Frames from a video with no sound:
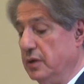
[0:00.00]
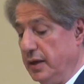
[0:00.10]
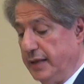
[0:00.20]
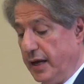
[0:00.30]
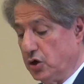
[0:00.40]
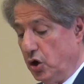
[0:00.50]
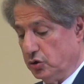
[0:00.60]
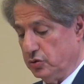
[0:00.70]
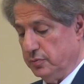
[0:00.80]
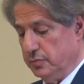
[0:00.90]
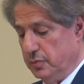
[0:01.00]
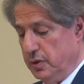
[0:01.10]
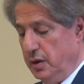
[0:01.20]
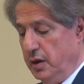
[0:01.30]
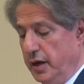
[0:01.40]
and I quote,
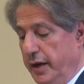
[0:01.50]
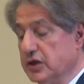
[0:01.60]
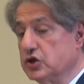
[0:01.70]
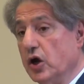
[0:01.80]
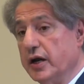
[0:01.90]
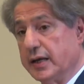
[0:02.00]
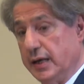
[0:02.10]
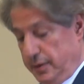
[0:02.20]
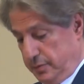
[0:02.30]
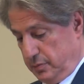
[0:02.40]
historically,